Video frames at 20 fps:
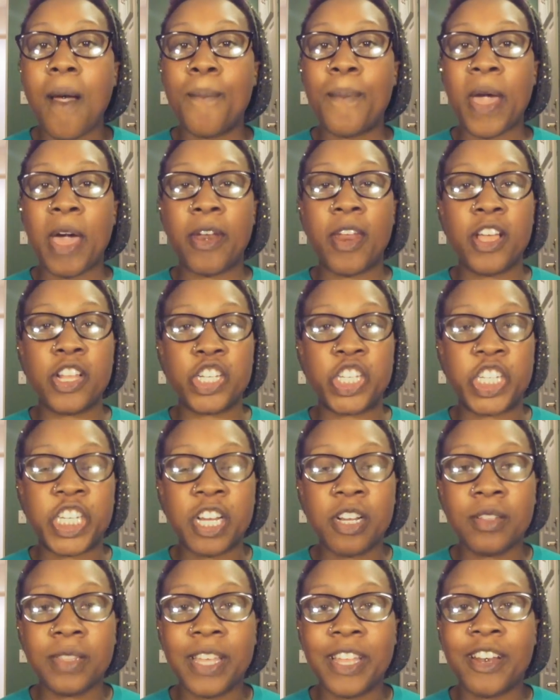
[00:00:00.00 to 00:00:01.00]
about a
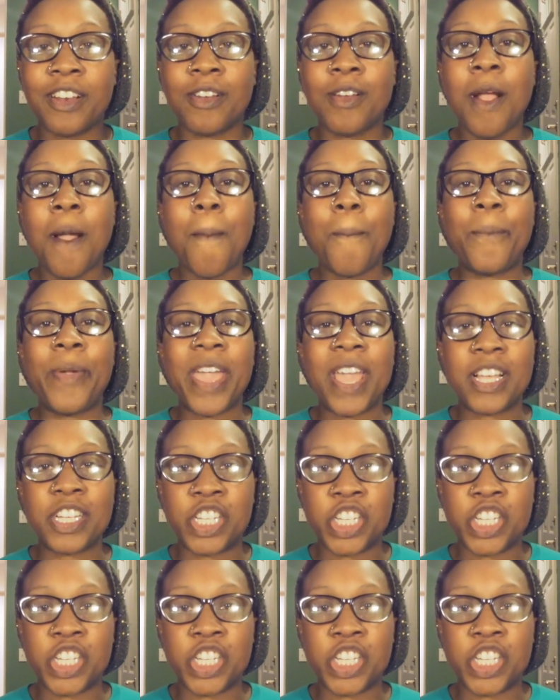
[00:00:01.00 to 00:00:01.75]
cheerleader being